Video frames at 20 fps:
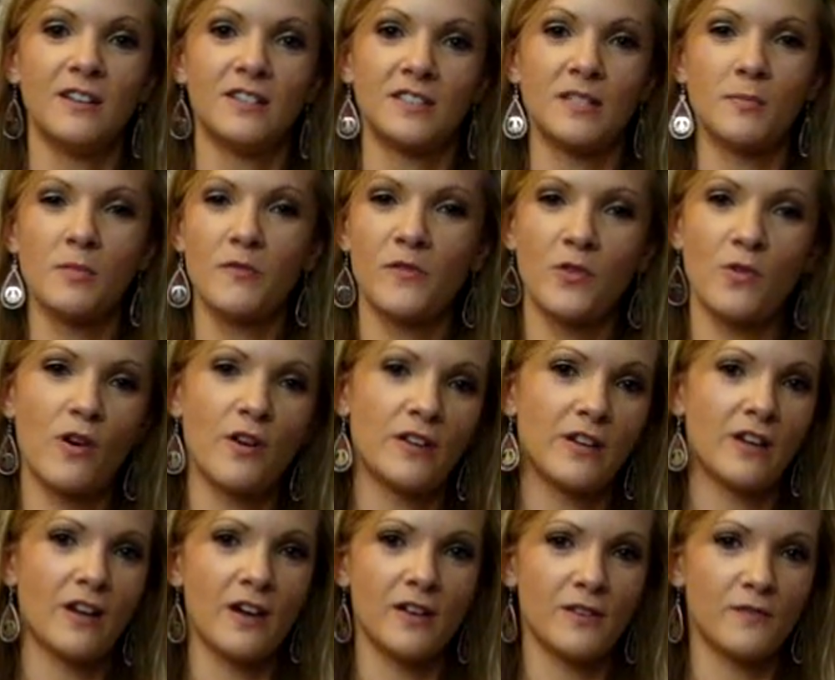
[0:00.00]
Some of you
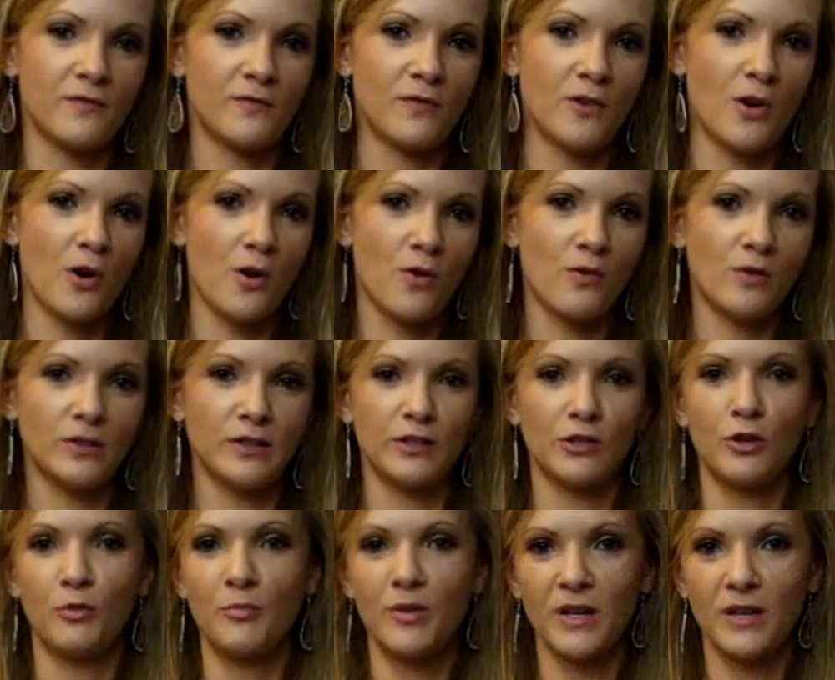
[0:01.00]
already kind of know a
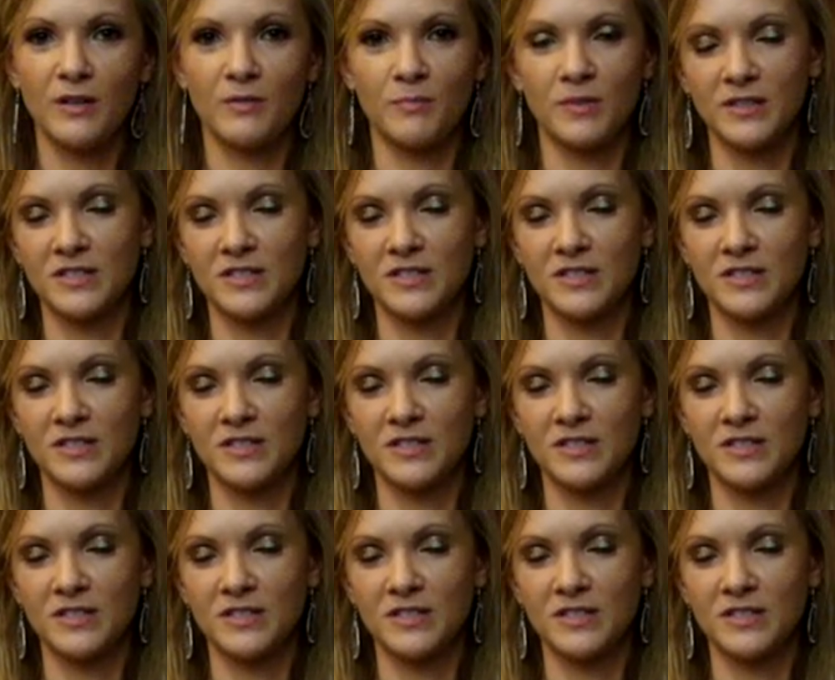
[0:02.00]
little bit,